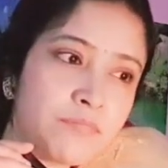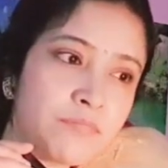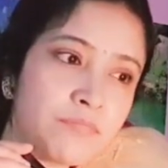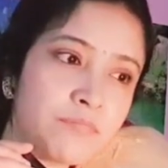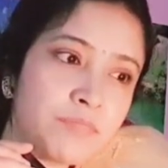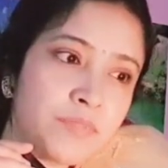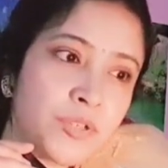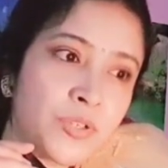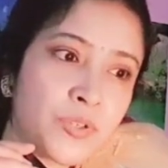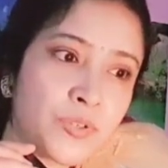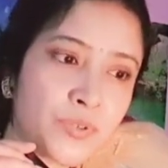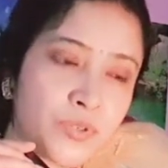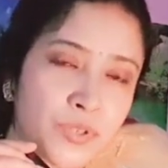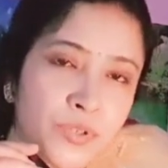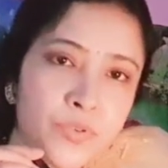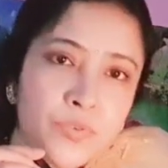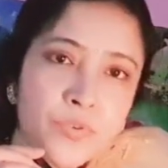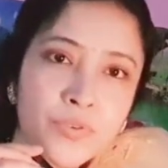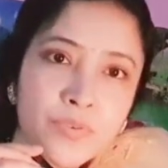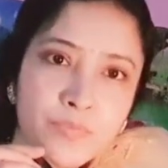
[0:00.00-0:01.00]

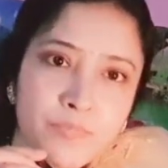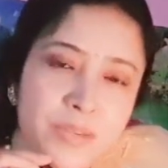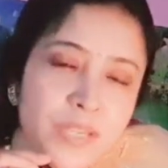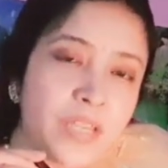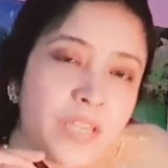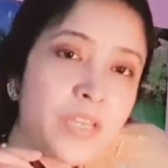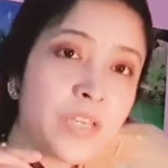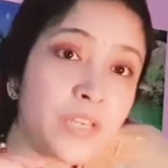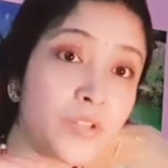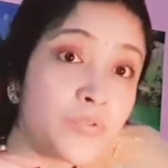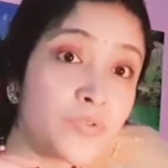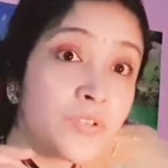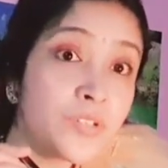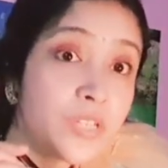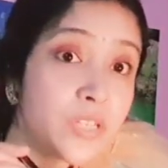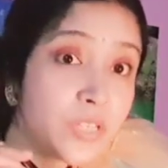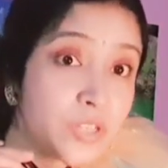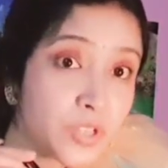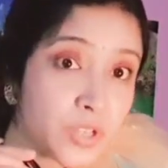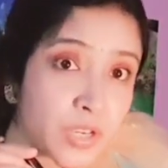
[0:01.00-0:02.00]
you could be into
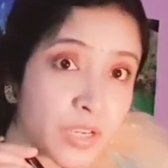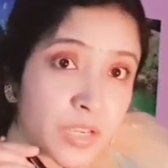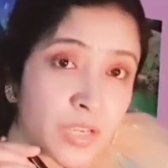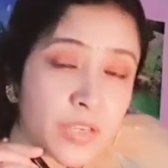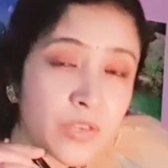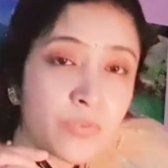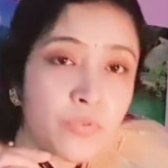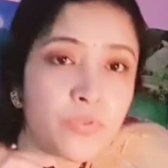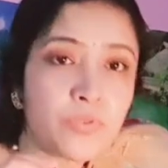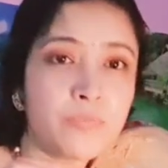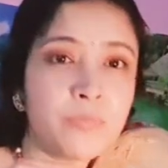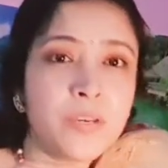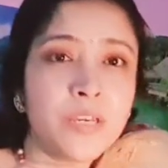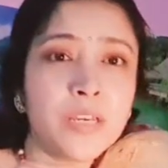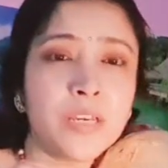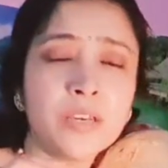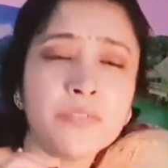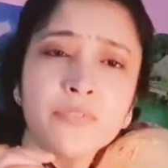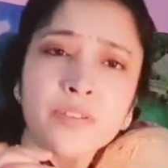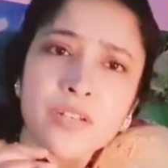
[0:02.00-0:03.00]
teaching, you could be
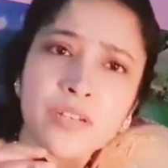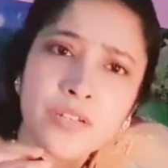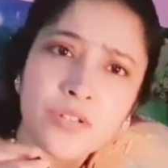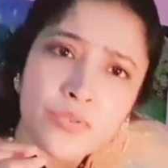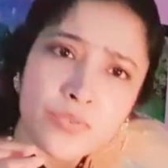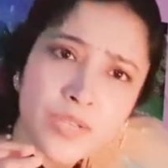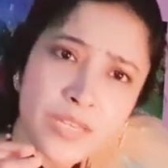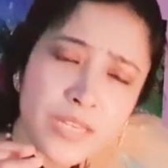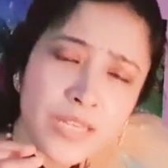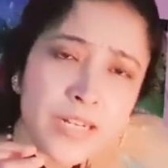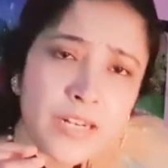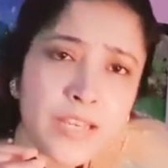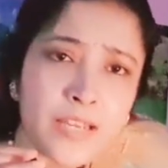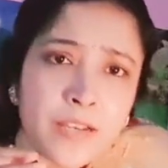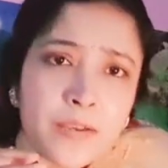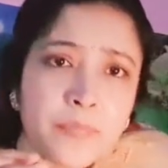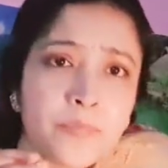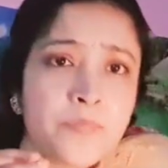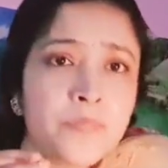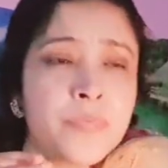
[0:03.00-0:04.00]
even into
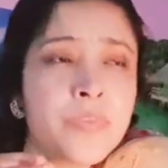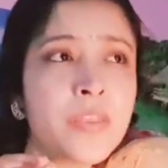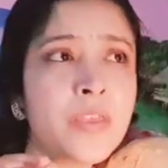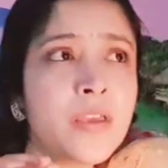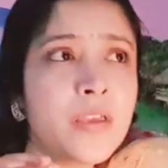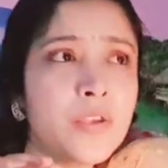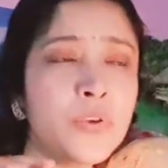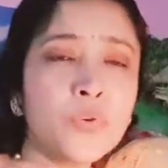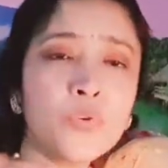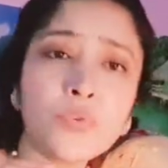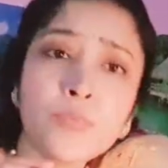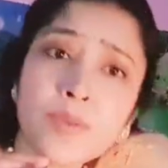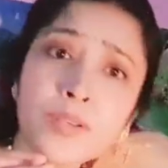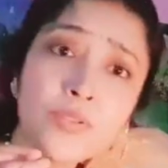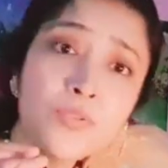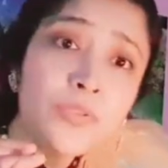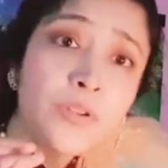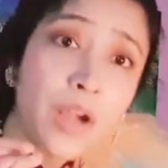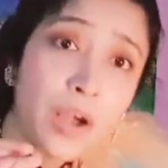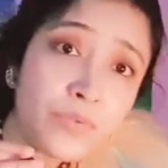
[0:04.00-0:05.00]
healing, you could be
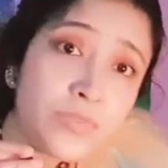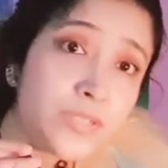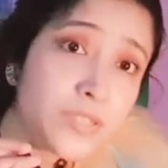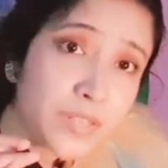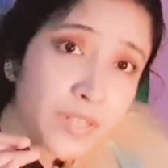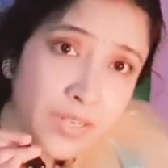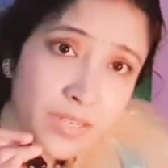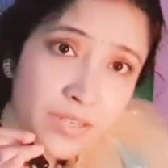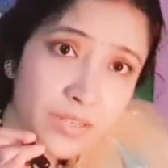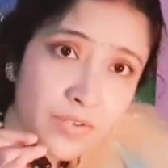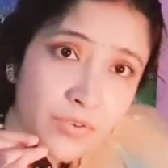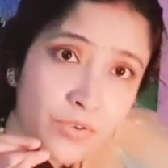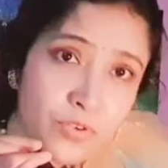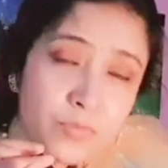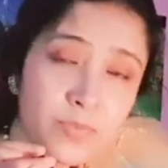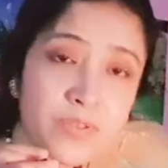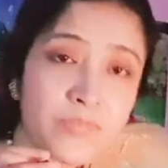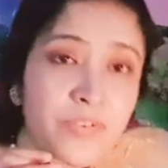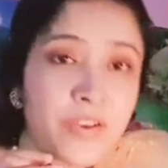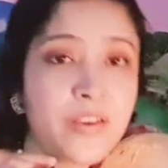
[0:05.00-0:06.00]
into counseling, you could
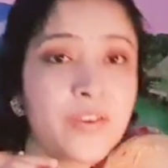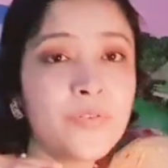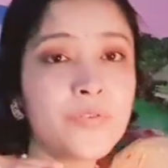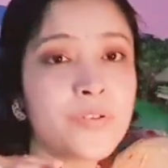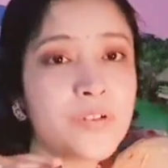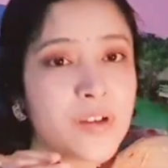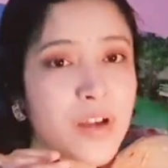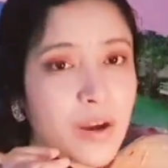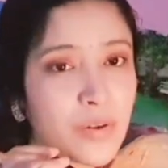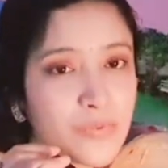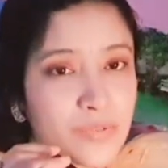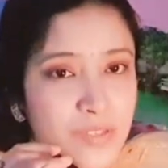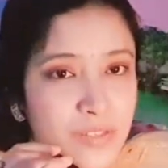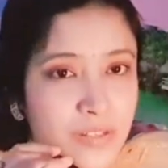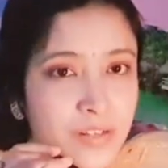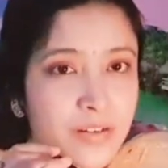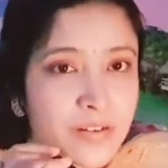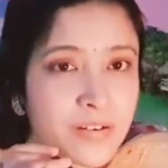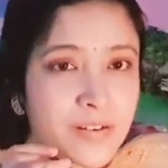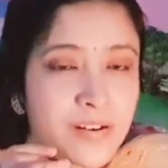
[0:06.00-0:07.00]
be a very good
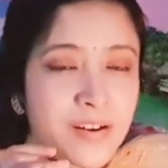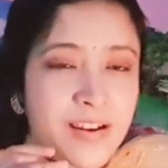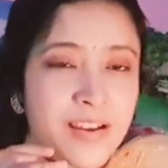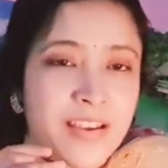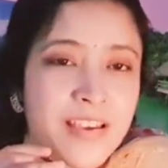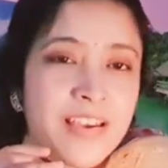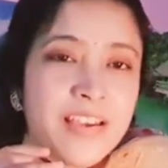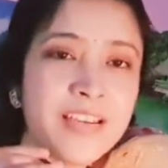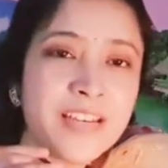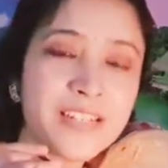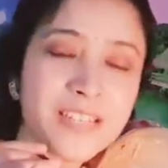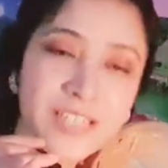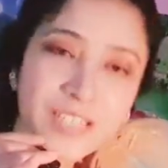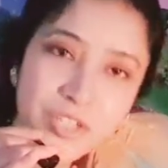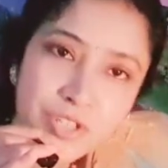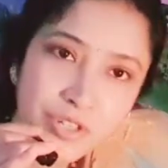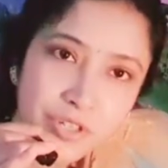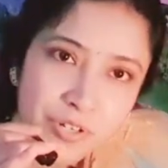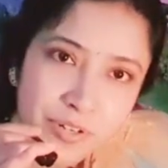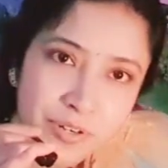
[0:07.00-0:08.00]
counselor,
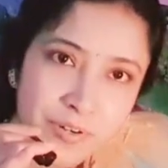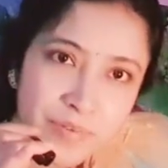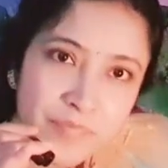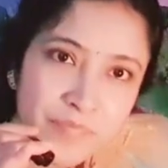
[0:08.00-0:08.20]
teacher,